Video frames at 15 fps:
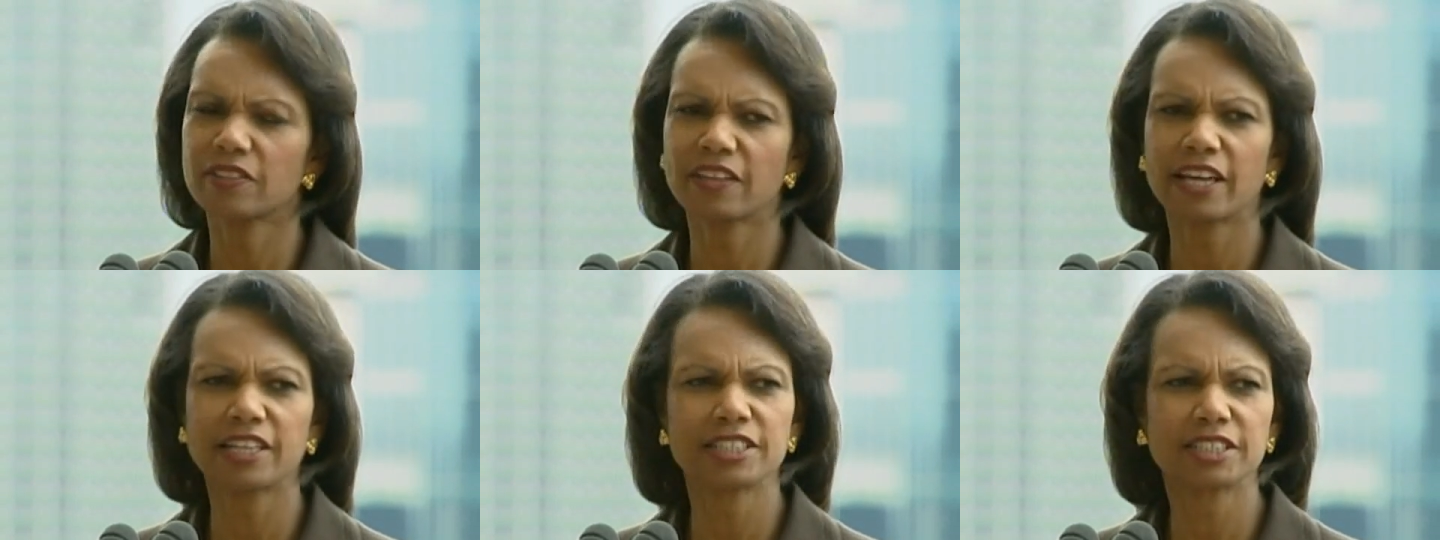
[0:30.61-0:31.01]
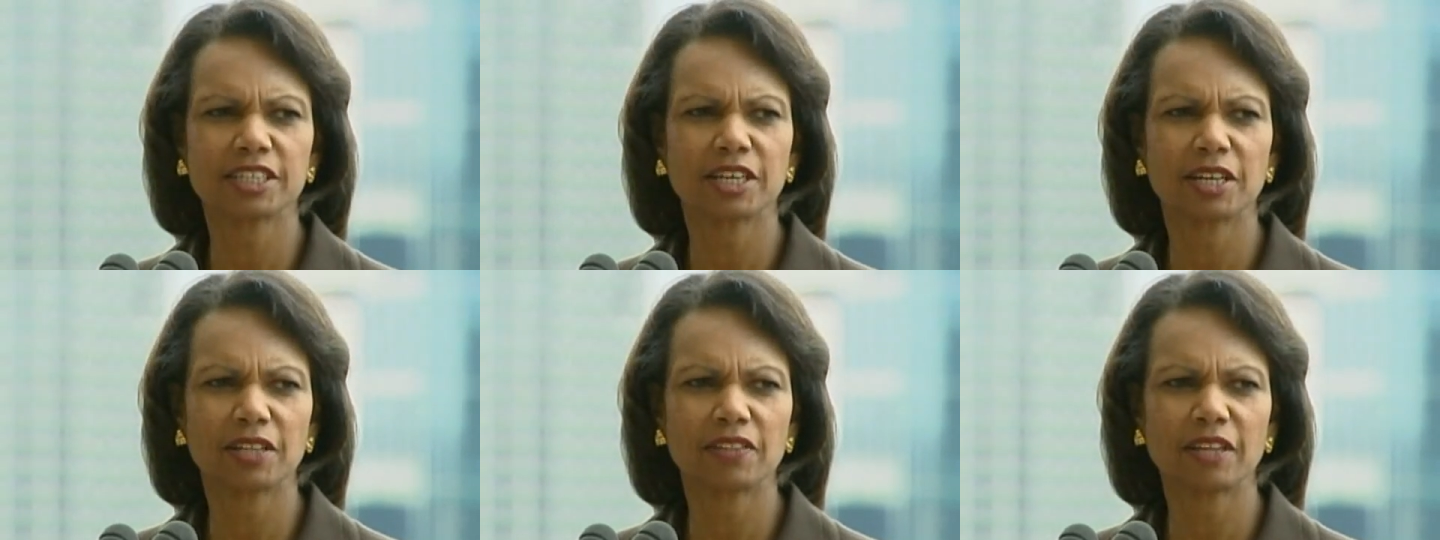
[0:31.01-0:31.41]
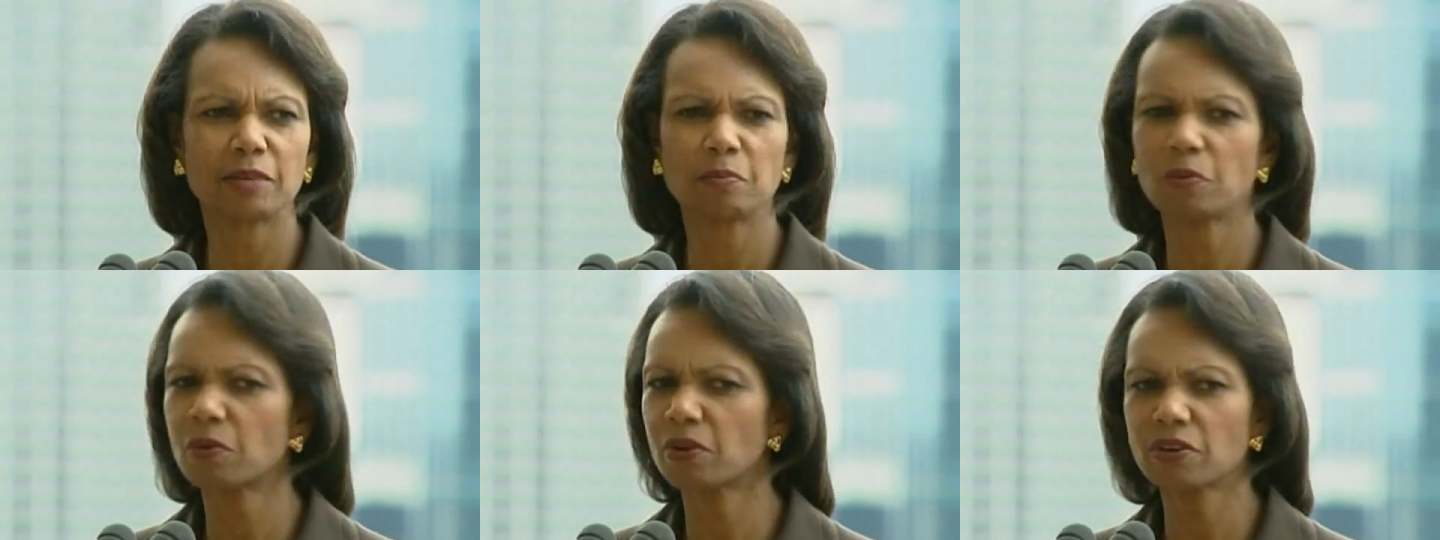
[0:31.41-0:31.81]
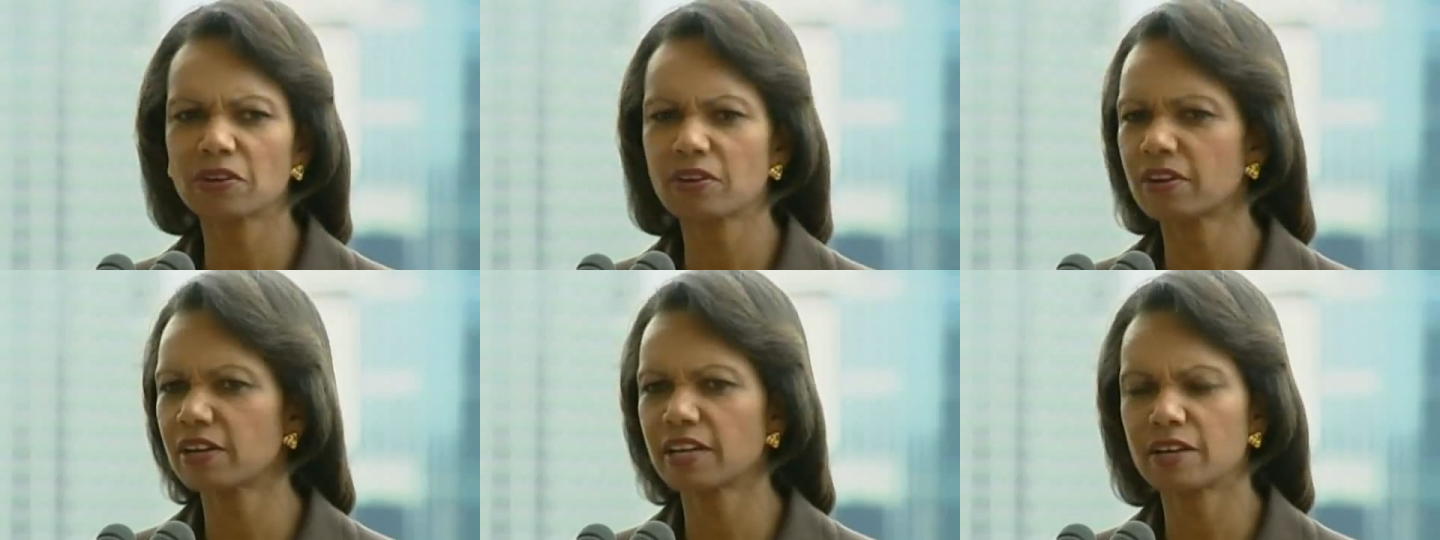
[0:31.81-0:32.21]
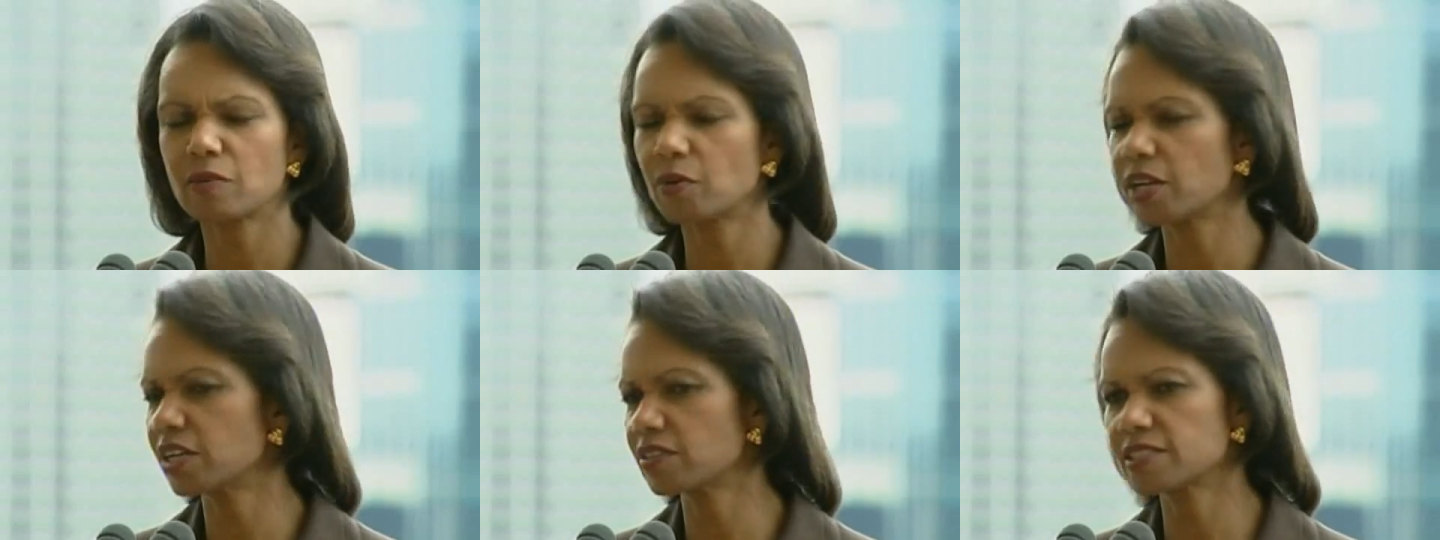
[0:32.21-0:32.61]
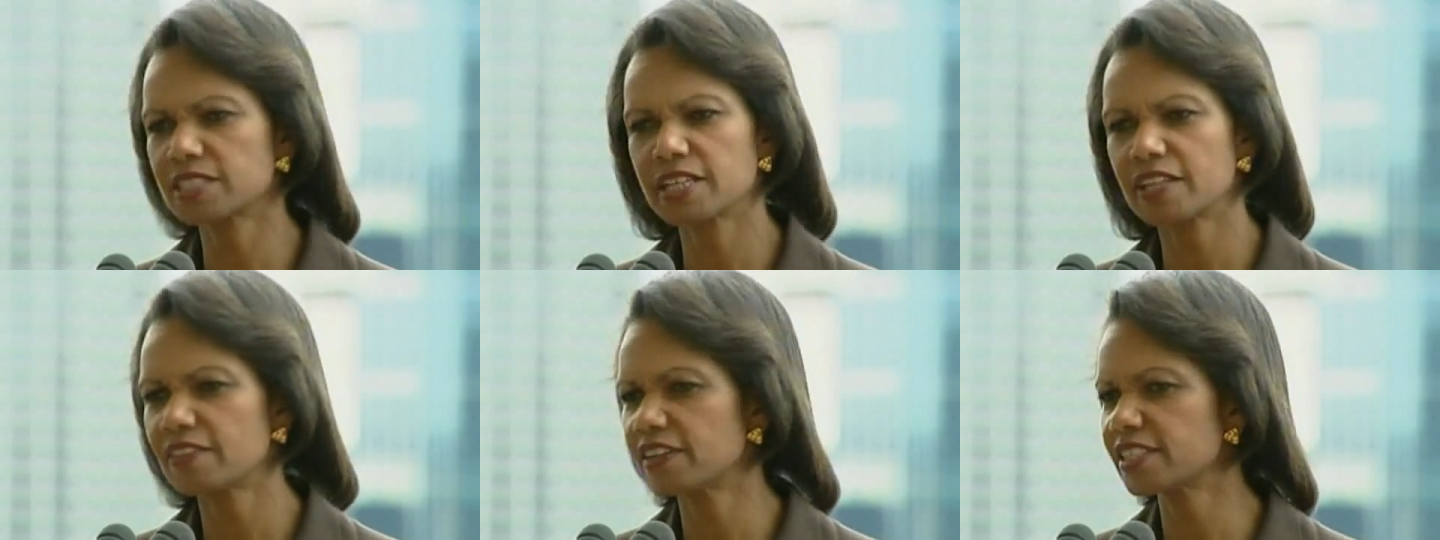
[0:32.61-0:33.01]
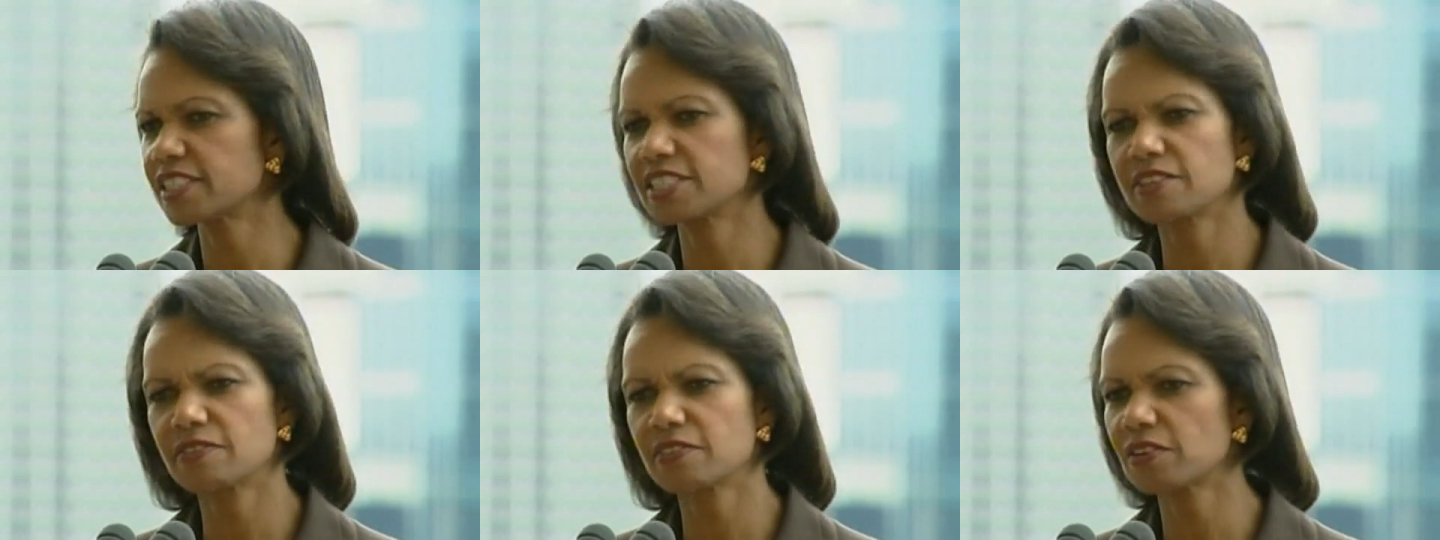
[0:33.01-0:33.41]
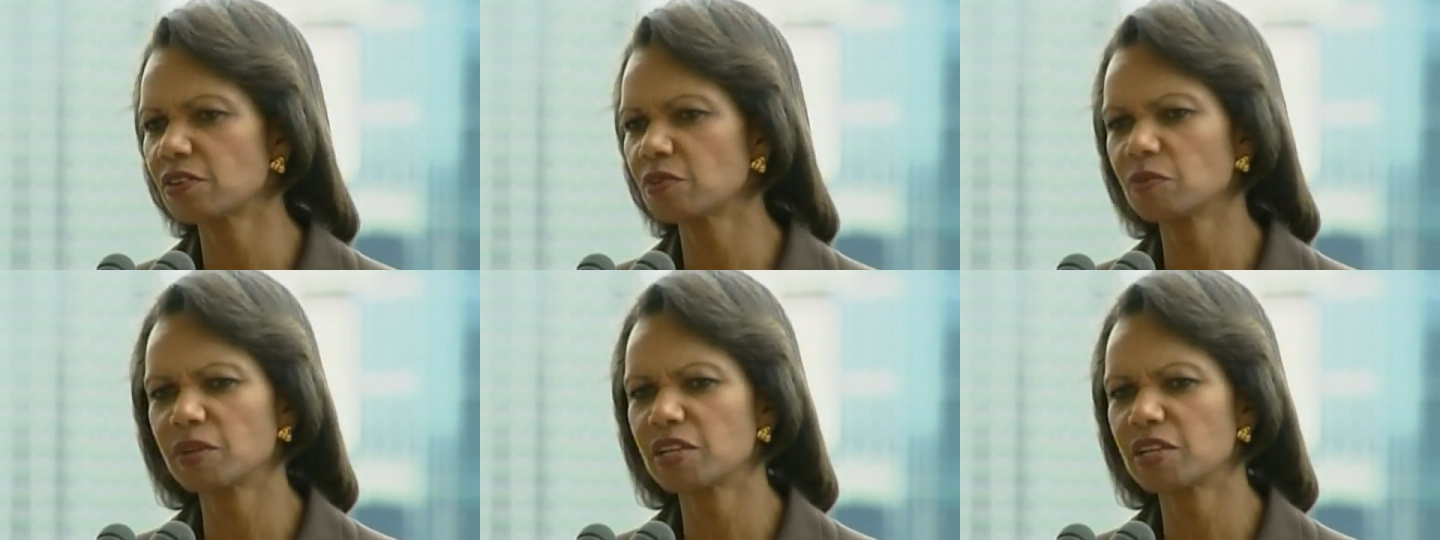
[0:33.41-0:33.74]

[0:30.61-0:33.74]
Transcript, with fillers: That, uh, that border, uh, we understand that it's difficult.